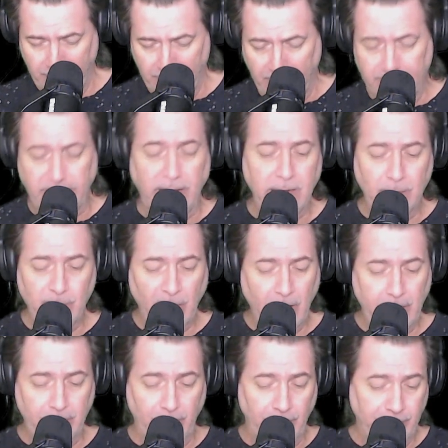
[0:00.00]
Take a
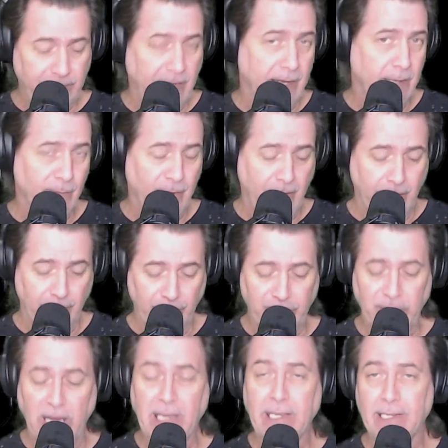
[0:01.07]
bottle.
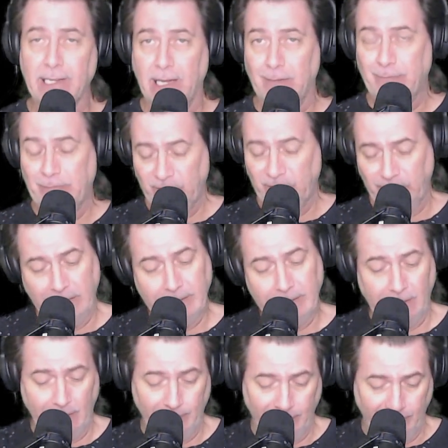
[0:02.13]
Shake it up.
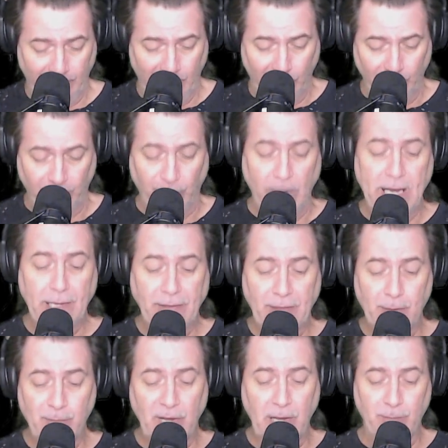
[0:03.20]
Break the
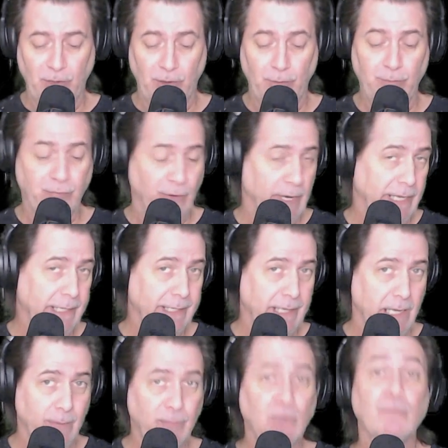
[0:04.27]
bubble. Break
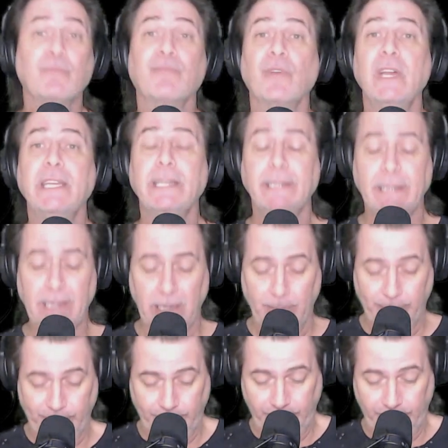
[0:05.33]
it up.